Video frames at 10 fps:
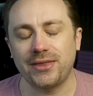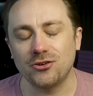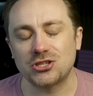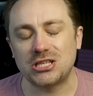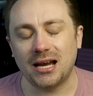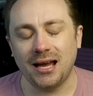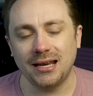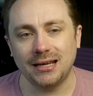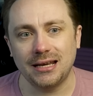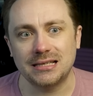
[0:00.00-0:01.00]
there's not
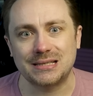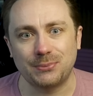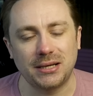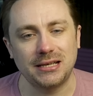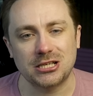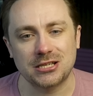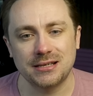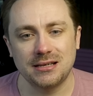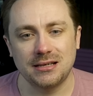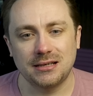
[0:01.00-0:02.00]
as much
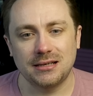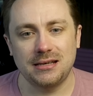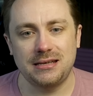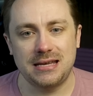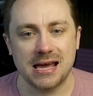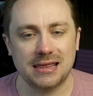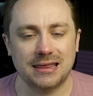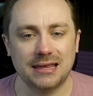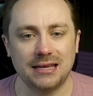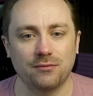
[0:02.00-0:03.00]
death
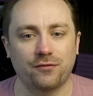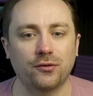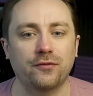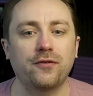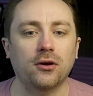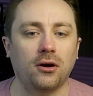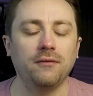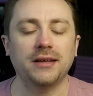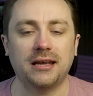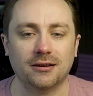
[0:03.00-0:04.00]
for all
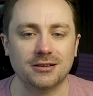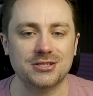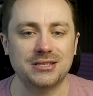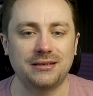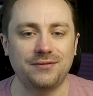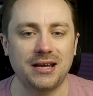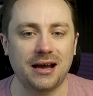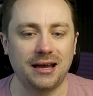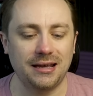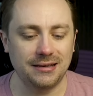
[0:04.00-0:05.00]
the characters that have
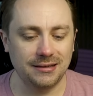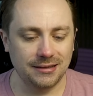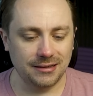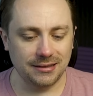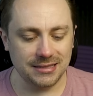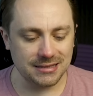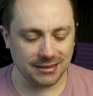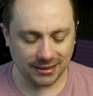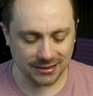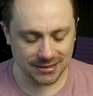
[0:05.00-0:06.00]
died. This
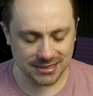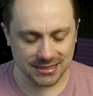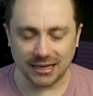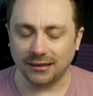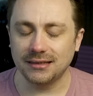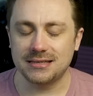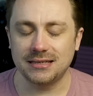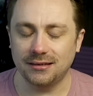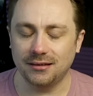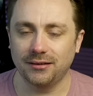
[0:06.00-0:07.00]
like
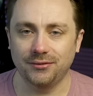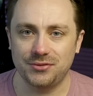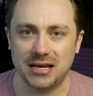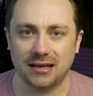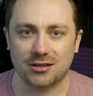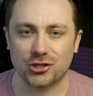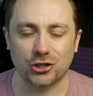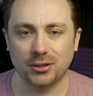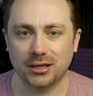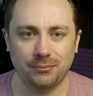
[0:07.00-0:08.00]
skeleton of Death
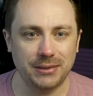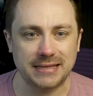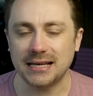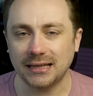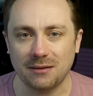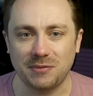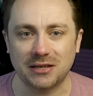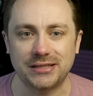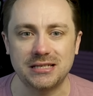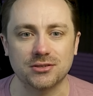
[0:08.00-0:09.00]
showing up is not that big
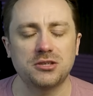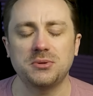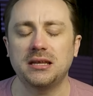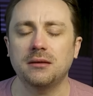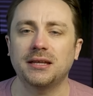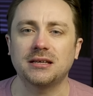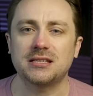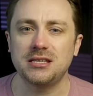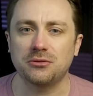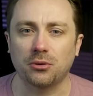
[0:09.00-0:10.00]
of a deal. So when you think about like
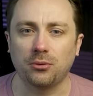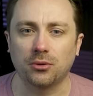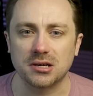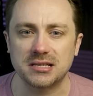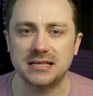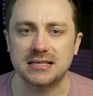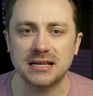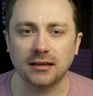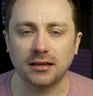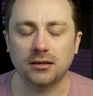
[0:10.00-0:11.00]
Secret Wars, it's
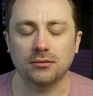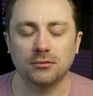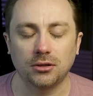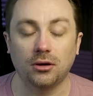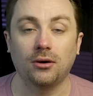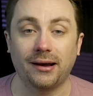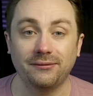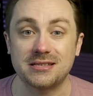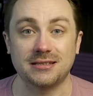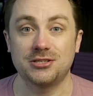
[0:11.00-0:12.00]
not like, oh,
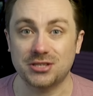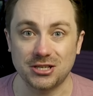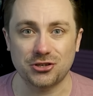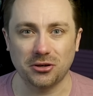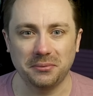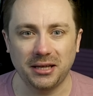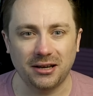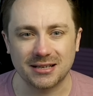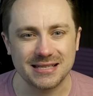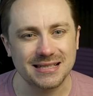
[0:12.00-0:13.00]
obviously she's going to show up
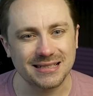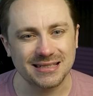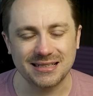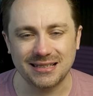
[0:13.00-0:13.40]
there, because it's like,